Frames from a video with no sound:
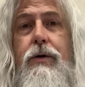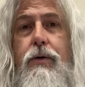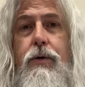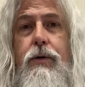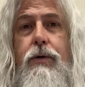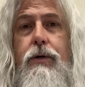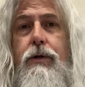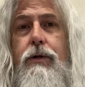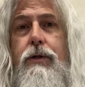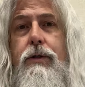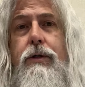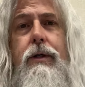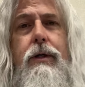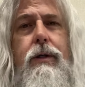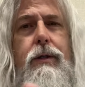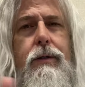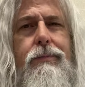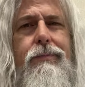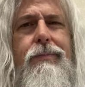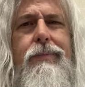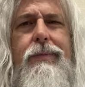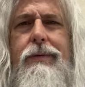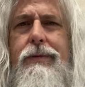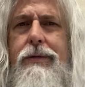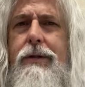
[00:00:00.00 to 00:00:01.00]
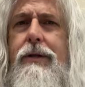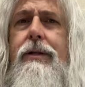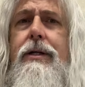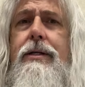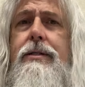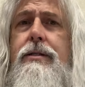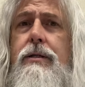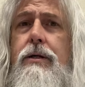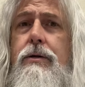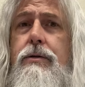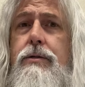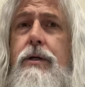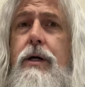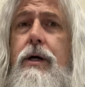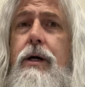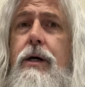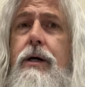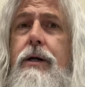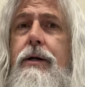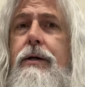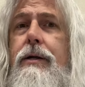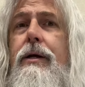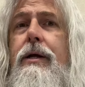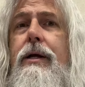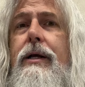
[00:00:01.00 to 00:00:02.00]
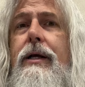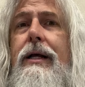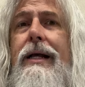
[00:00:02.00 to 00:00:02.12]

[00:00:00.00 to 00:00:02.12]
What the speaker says: or the list goes on.